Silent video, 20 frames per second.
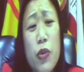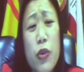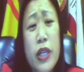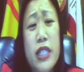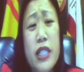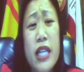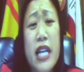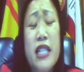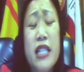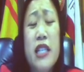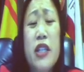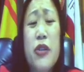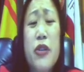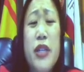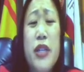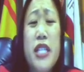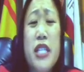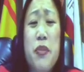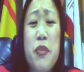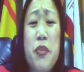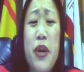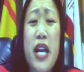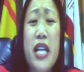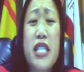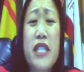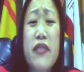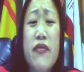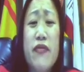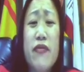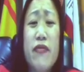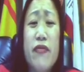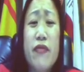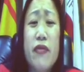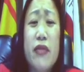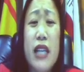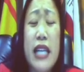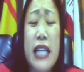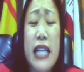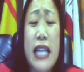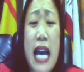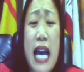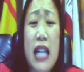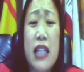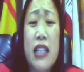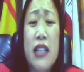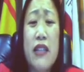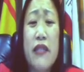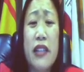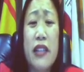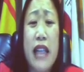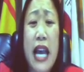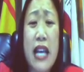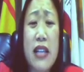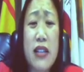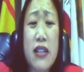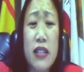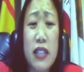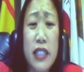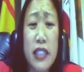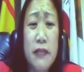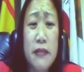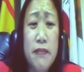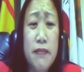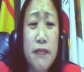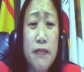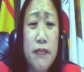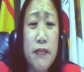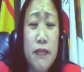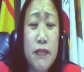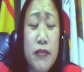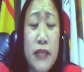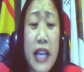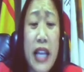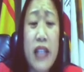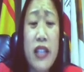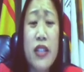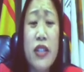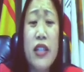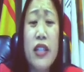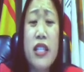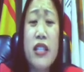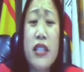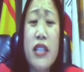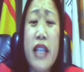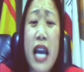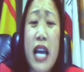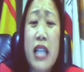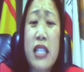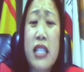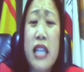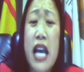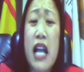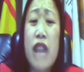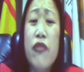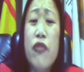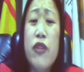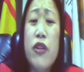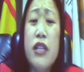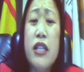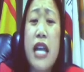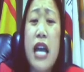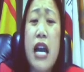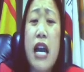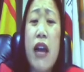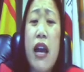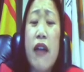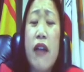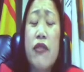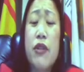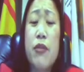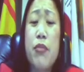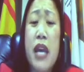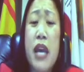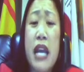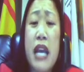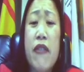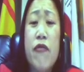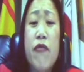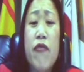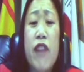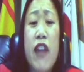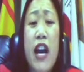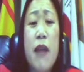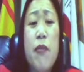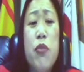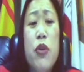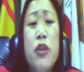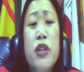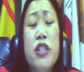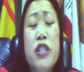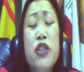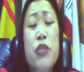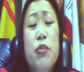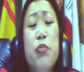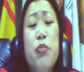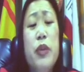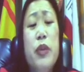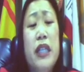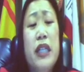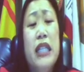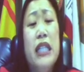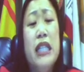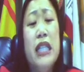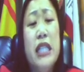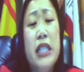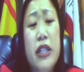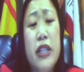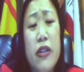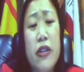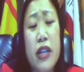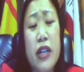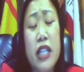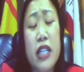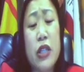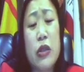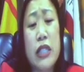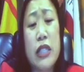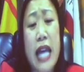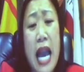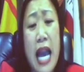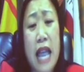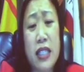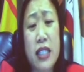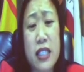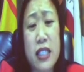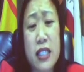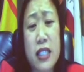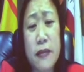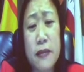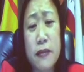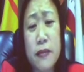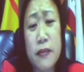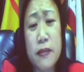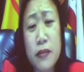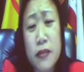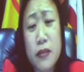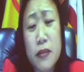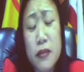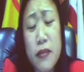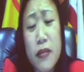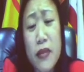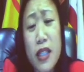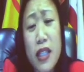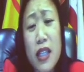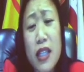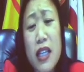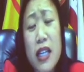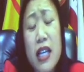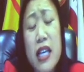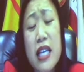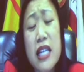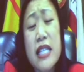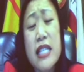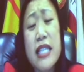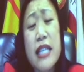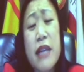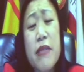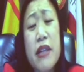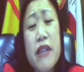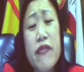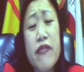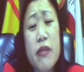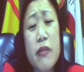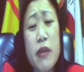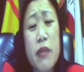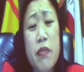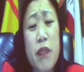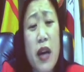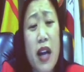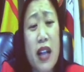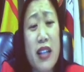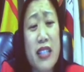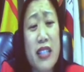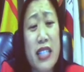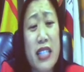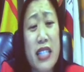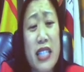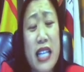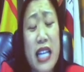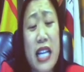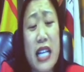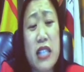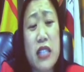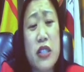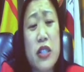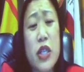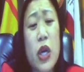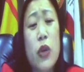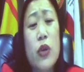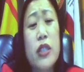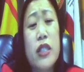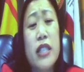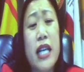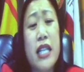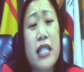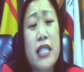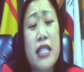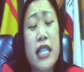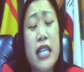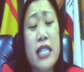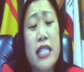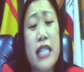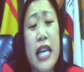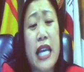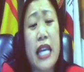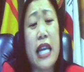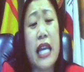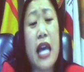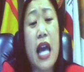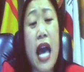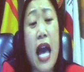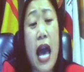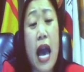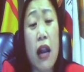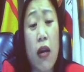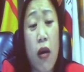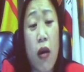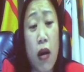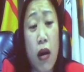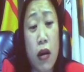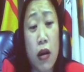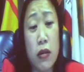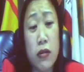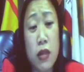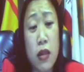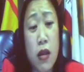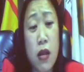which has increased the price of a gallon of gasoline. Thanks to this tax, California now has to pay $5.2 billion a year in taxes, stemming from a policy that has no sunset date at all.